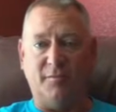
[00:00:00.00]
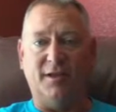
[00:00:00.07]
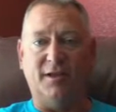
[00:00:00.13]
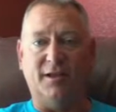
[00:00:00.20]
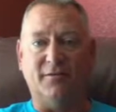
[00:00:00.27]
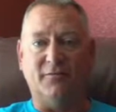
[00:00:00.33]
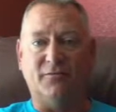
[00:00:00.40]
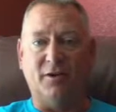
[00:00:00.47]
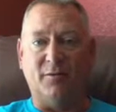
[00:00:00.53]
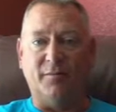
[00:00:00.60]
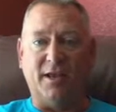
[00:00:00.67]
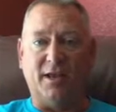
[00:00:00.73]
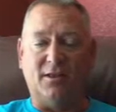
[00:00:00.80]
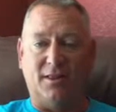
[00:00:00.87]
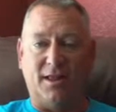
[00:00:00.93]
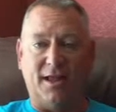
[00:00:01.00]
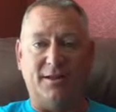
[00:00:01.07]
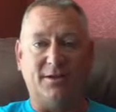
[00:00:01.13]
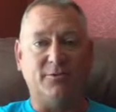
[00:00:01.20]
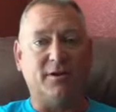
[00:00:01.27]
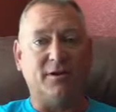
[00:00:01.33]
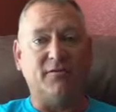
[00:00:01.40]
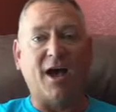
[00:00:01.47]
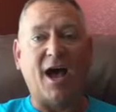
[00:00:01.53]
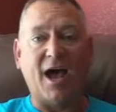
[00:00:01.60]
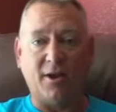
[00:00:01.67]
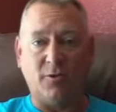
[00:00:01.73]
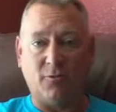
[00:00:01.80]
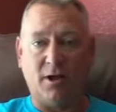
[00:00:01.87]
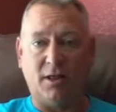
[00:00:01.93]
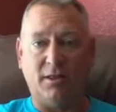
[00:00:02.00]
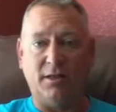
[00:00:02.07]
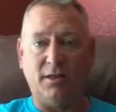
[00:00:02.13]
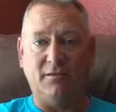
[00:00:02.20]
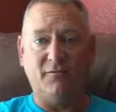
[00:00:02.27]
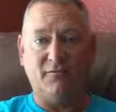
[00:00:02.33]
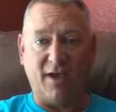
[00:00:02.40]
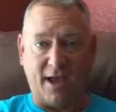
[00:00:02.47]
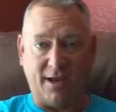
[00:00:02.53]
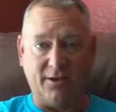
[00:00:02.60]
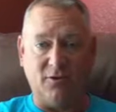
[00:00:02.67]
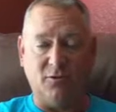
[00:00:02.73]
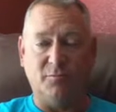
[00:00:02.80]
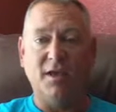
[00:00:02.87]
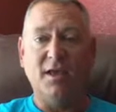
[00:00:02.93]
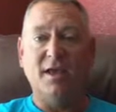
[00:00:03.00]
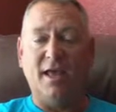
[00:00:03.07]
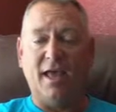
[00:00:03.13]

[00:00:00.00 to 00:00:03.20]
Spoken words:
minute from a client who had a high quality vacuum